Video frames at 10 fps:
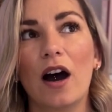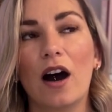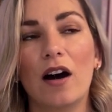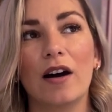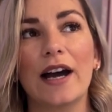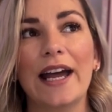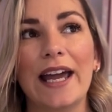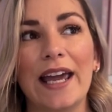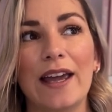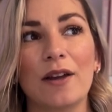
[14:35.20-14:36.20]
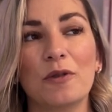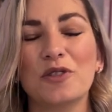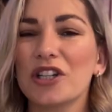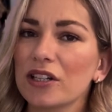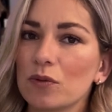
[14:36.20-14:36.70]
I
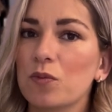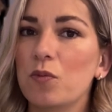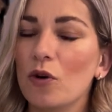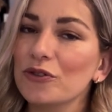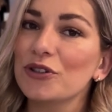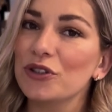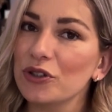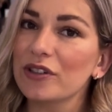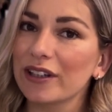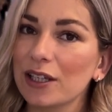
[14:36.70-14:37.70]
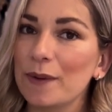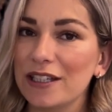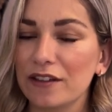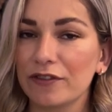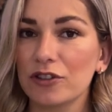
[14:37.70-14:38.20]
just want to do something a bit
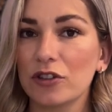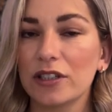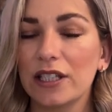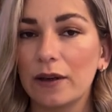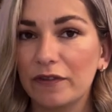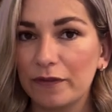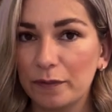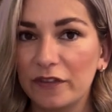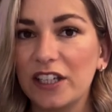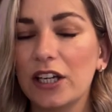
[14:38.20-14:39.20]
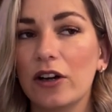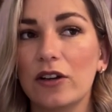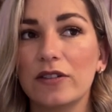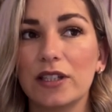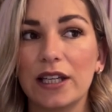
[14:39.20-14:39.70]
different. Doing tip
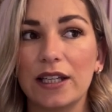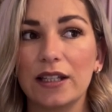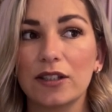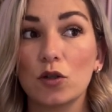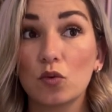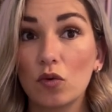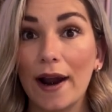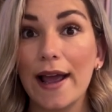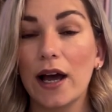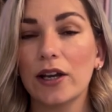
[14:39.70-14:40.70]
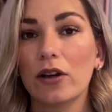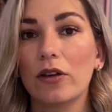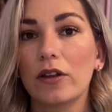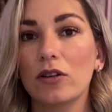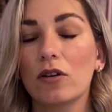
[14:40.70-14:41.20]
videos is great and I know
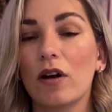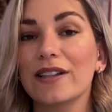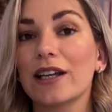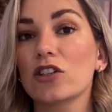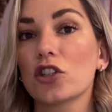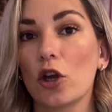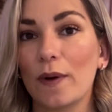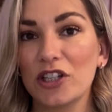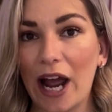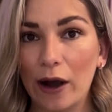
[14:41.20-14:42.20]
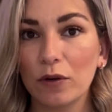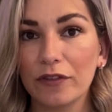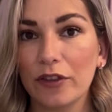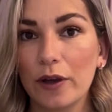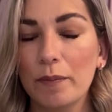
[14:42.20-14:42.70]
that you guys get so much out
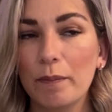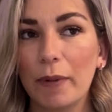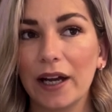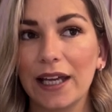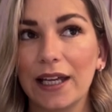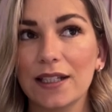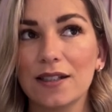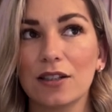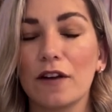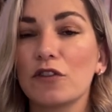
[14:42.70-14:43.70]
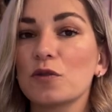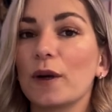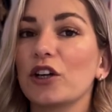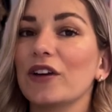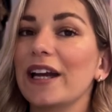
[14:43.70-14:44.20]
of them, but it stifles
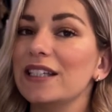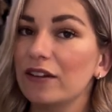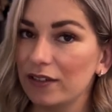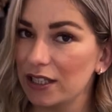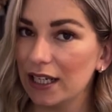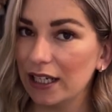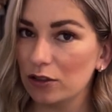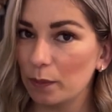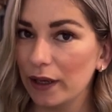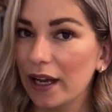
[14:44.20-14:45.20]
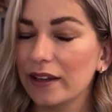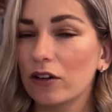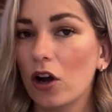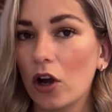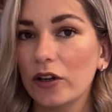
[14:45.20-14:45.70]
my creativity a little bit and there
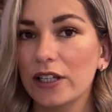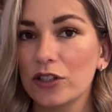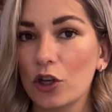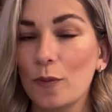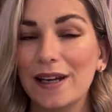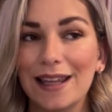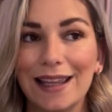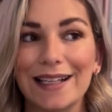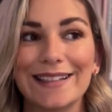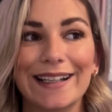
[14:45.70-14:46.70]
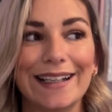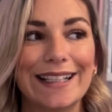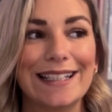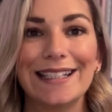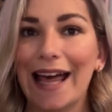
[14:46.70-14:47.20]
are only so many things that I
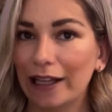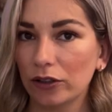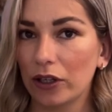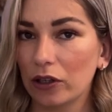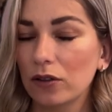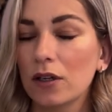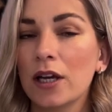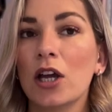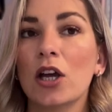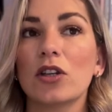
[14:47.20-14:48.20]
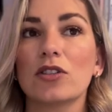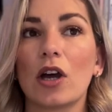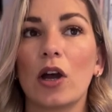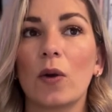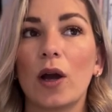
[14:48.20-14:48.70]
can tell you. So
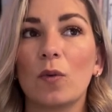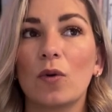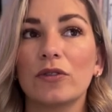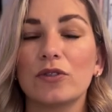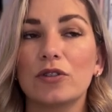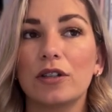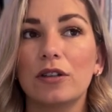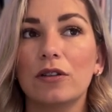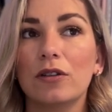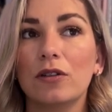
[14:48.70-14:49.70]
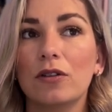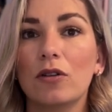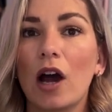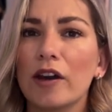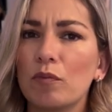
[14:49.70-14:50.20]
I want to
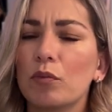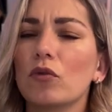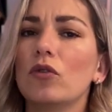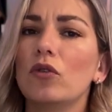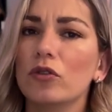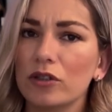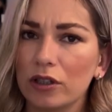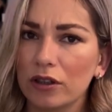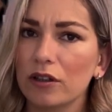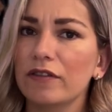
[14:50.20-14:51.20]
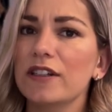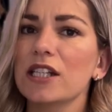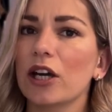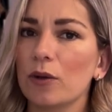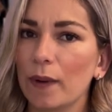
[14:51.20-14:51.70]
kind of broaden the
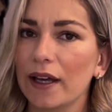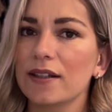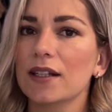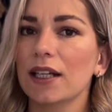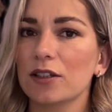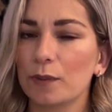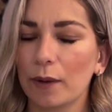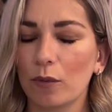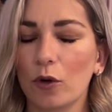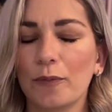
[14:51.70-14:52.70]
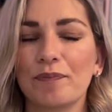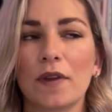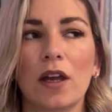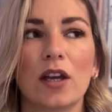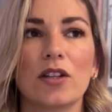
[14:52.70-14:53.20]
video base a little bit more.
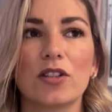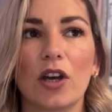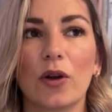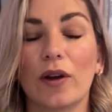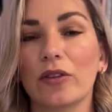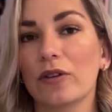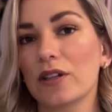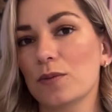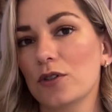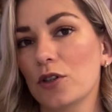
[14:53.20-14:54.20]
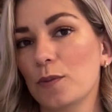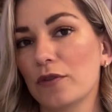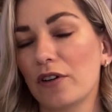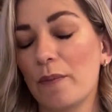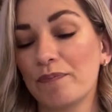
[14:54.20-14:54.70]
So I thought this was super
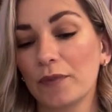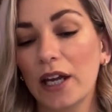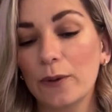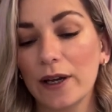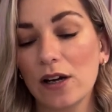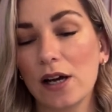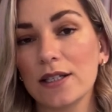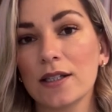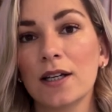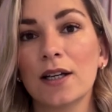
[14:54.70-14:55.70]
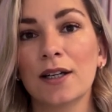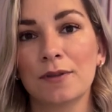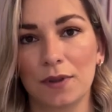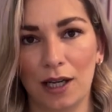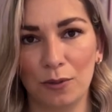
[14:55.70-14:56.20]
fun. Anyway, guys,
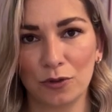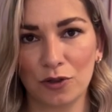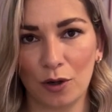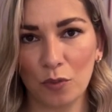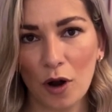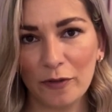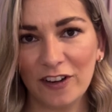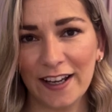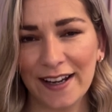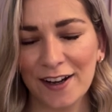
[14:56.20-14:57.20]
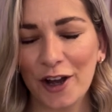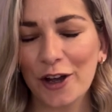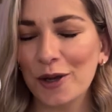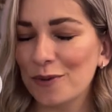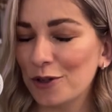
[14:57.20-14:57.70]
I will stop waffling. I
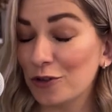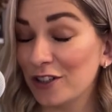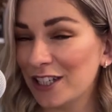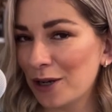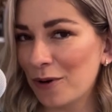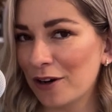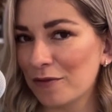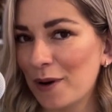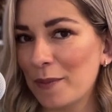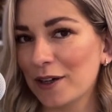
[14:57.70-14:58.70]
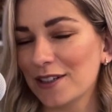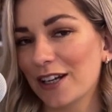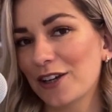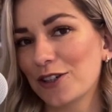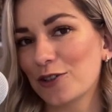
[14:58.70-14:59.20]
hope you enjoyed day one of my
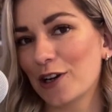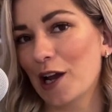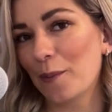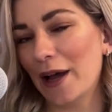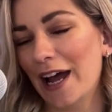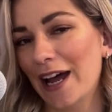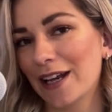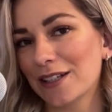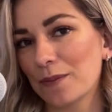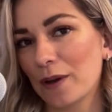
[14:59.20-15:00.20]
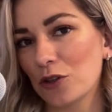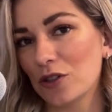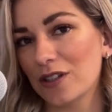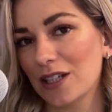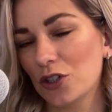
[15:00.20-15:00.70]
Barcelona trip and make sure
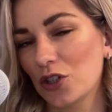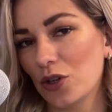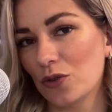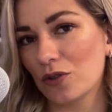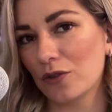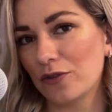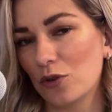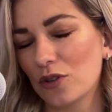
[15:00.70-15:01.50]
you stay tuned for